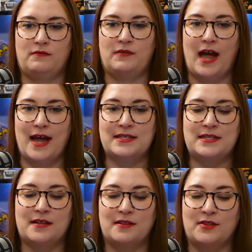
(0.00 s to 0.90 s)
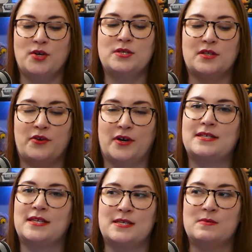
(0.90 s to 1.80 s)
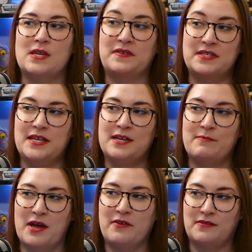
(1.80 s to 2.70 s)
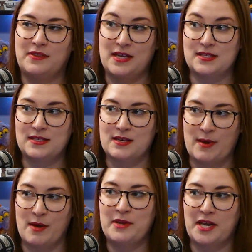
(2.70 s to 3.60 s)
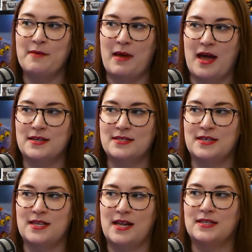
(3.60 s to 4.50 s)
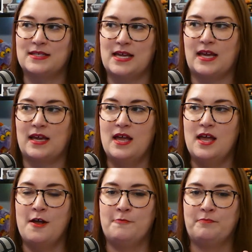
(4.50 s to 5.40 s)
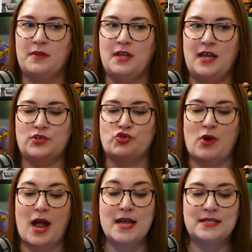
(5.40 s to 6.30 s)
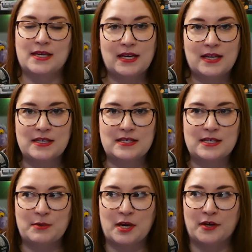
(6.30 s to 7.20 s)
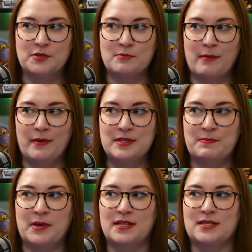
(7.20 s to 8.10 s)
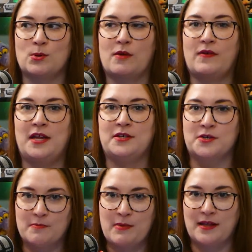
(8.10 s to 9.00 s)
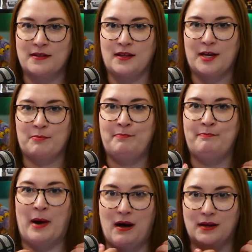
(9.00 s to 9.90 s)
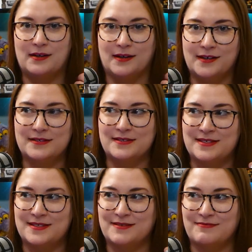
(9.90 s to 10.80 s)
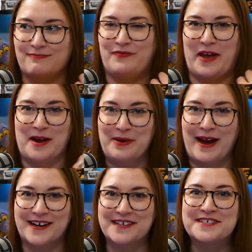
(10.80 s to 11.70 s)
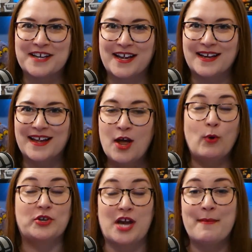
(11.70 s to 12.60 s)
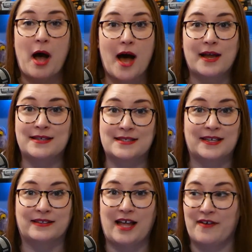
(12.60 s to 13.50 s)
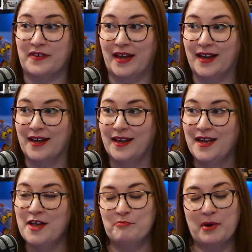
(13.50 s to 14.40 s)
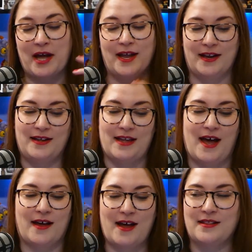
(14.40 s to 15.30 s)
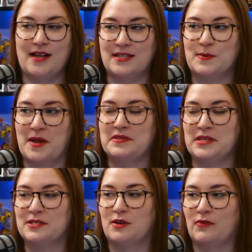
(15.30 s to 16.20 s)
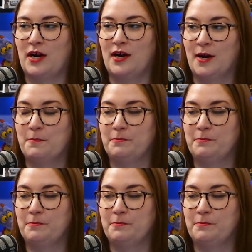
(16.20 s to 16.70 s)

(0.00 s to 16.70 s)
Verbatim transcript: that's the those are the criticisms I've seen about this about Midnight Mass is that it's like it tries to get into these deep character moments, but it's sort of hindered by the like bonkers vampire shit, which I'm honestly loving. Mm-hmm. But yeah, I that's what I've seen so far.